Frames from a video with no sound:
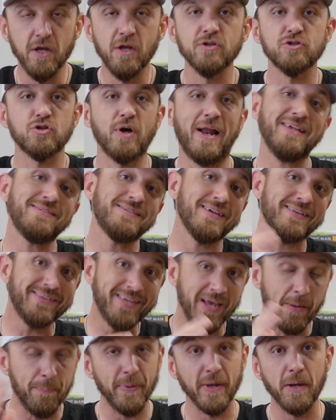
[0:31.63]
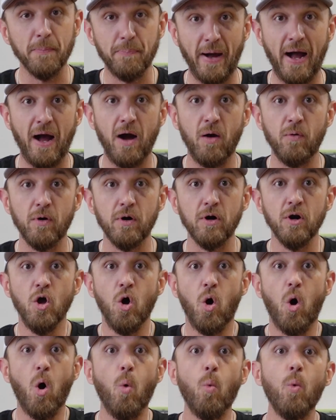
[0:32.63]
So that's a tipping power
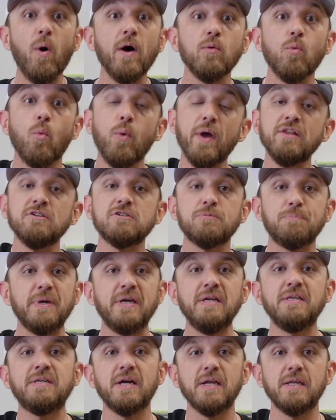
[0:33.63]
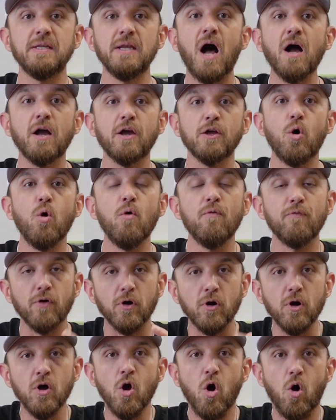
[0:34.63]
on what wind speed could knock it
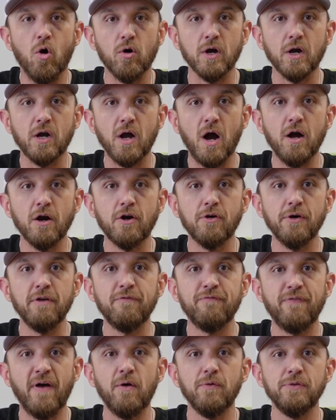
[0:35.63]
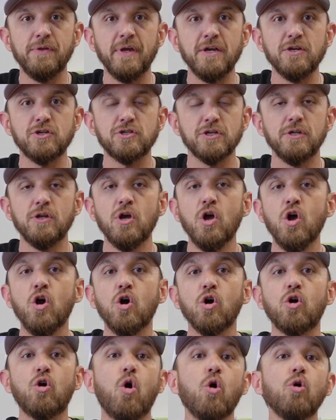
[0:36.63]
over on a concrete foundation.
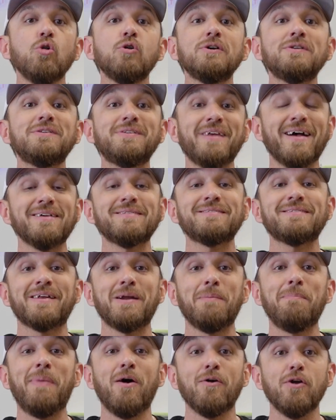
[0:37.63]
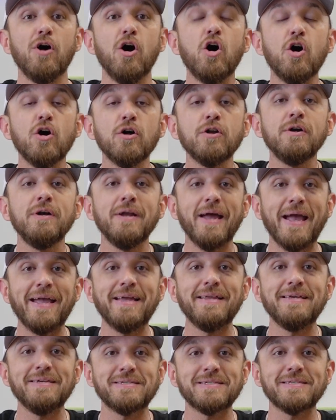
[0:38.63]
Kohler tests at about
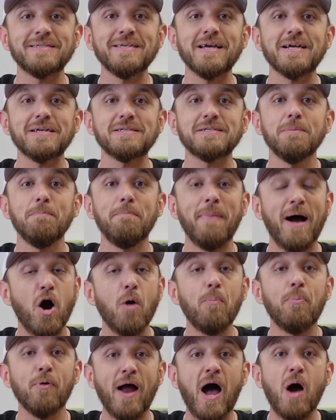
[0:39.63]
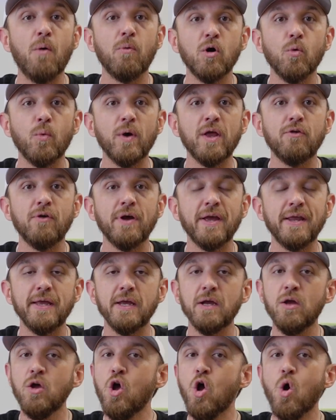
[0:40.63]
186 mile per hour wind
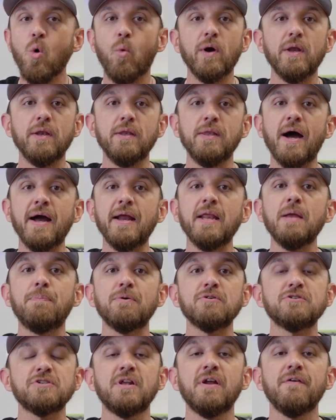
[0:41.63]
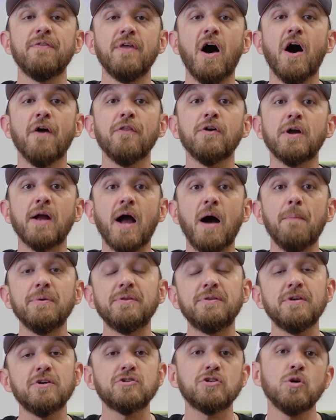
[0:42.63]
rating, when 90% of the other
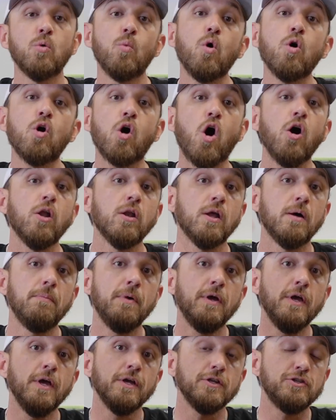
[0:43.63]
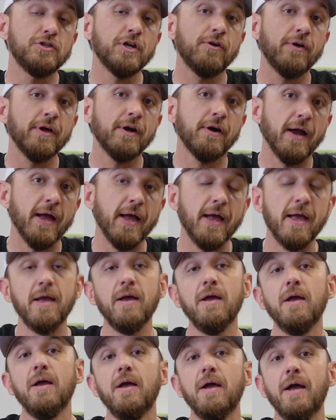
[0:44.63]
competition, we'll call them generator A
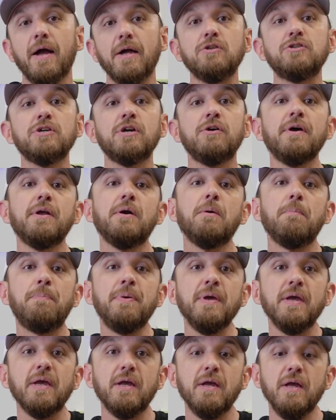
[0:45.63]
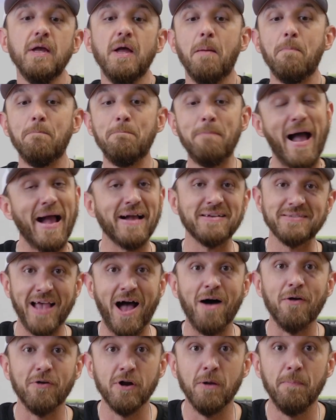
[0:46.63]
and generator B, max
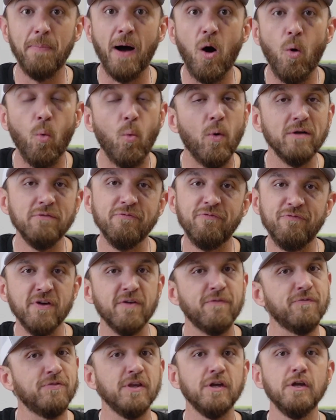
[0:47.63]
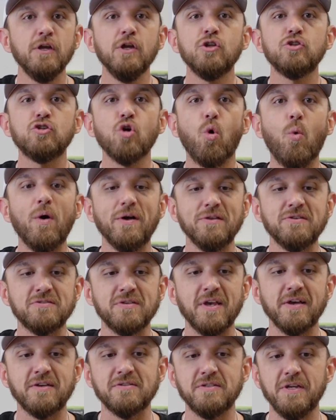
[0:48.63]
out at about 150 to
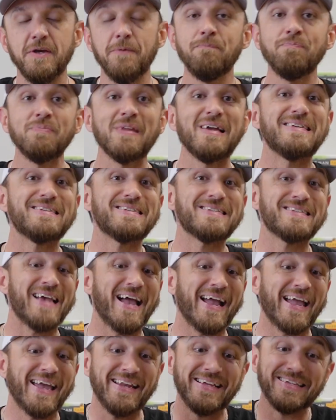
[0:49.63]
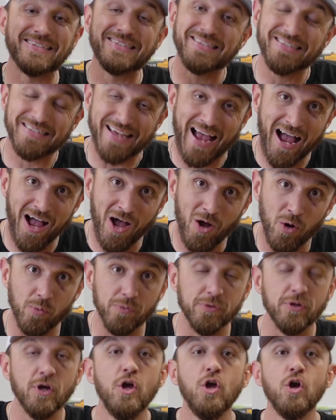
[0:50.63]
160. Second is
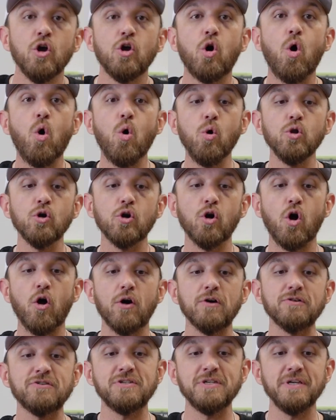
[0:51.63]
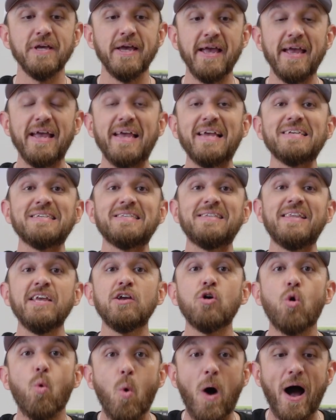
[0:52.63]
sound. Kohler RCA is the
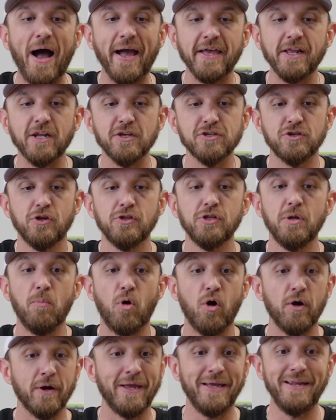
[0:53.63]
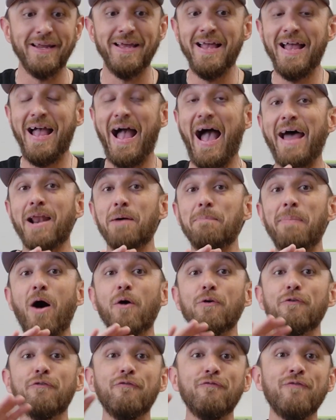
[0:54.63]
quietest on the market at
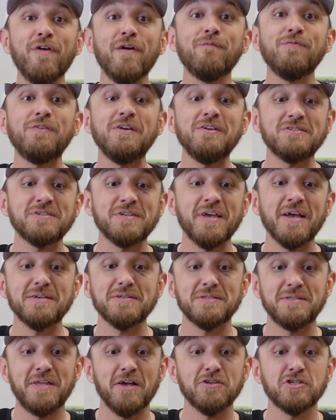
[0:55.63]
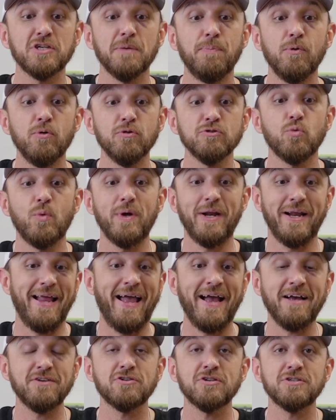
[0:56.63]
about 56 decibels when in
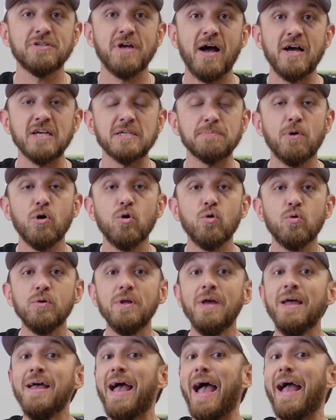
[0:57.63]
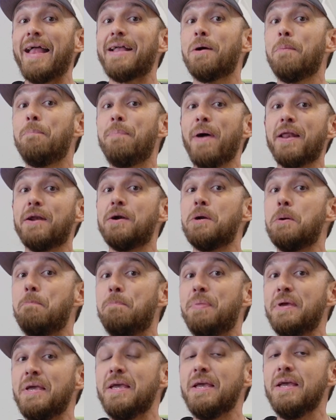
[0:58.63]
exercise mode, and competitor
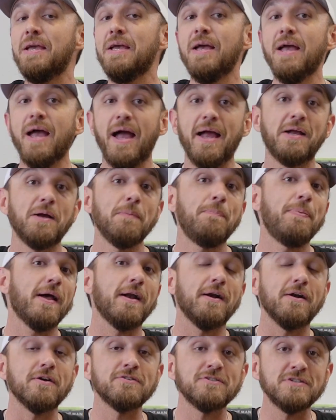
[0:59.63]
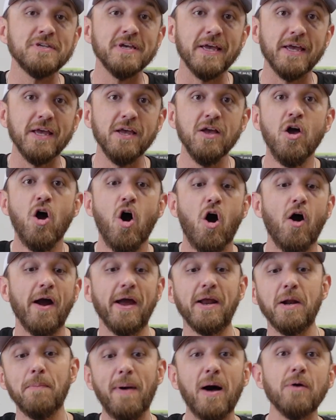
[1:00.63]
B and competitor C are
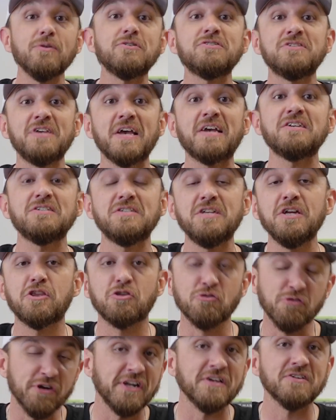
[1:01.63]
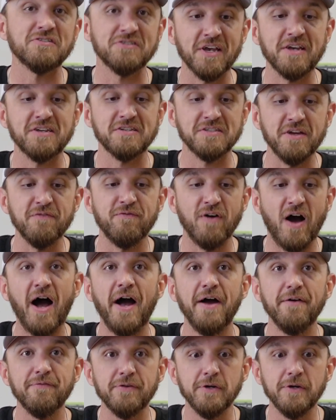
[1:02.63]
at about 63 to 65.